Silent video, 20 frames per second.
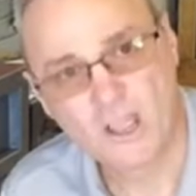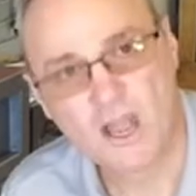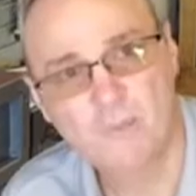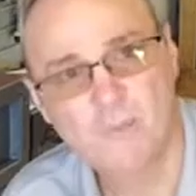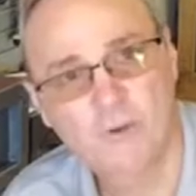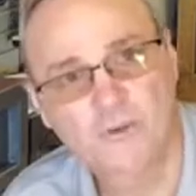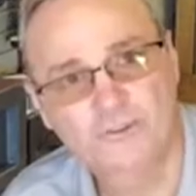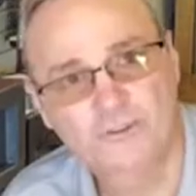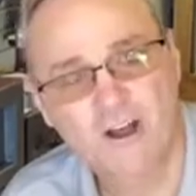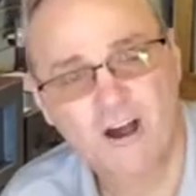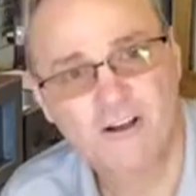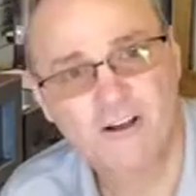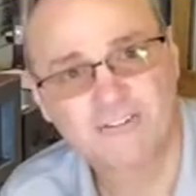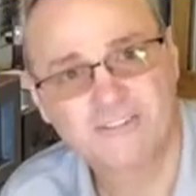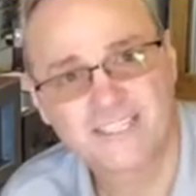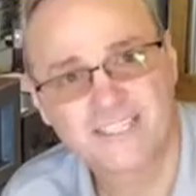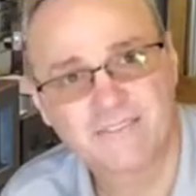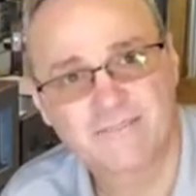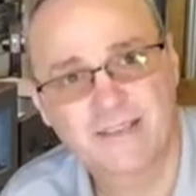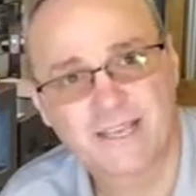almost
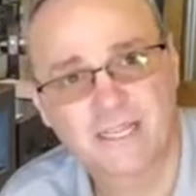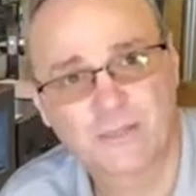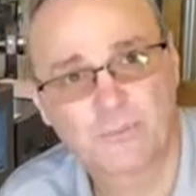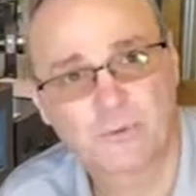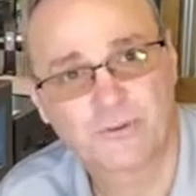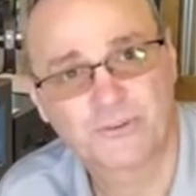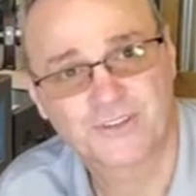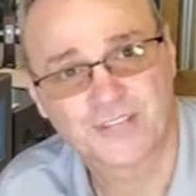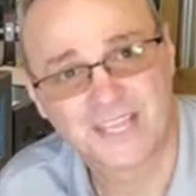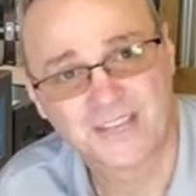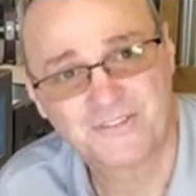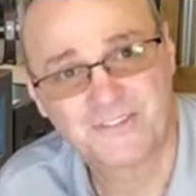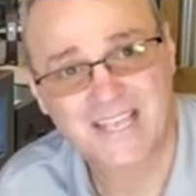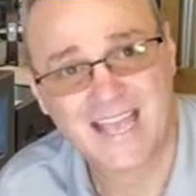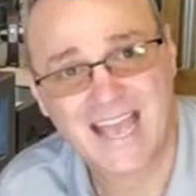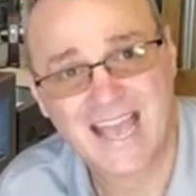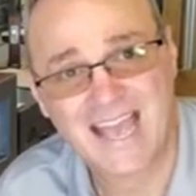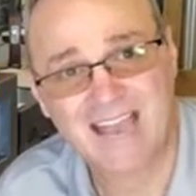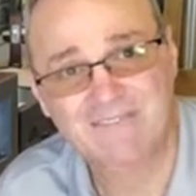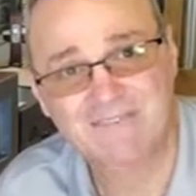all the available safes
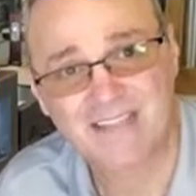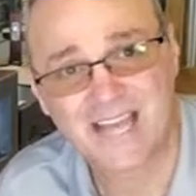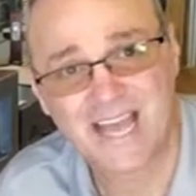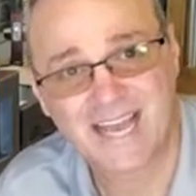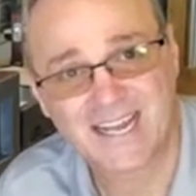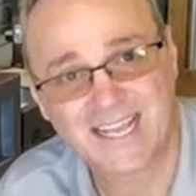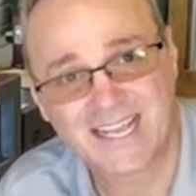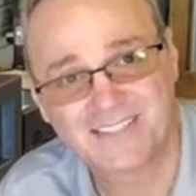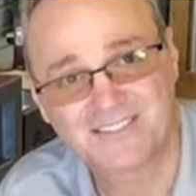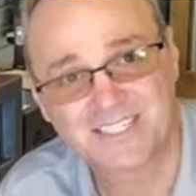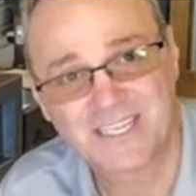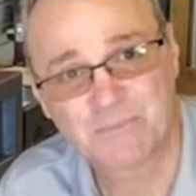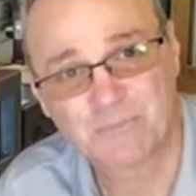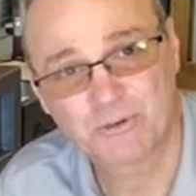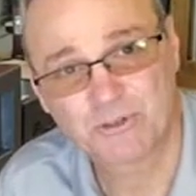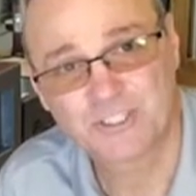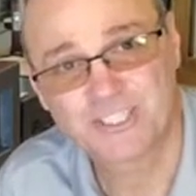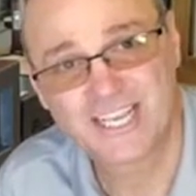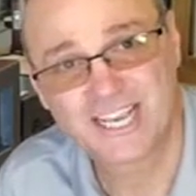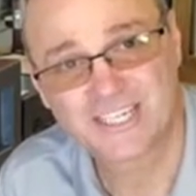have that as a
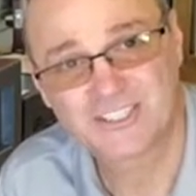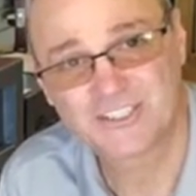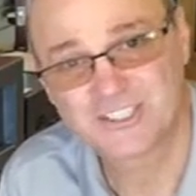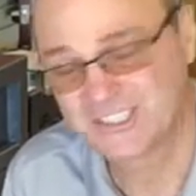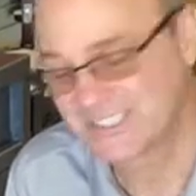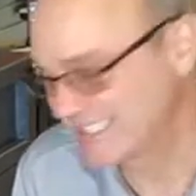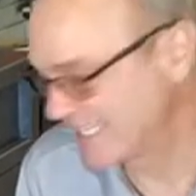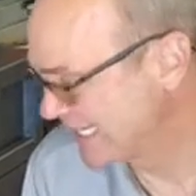protection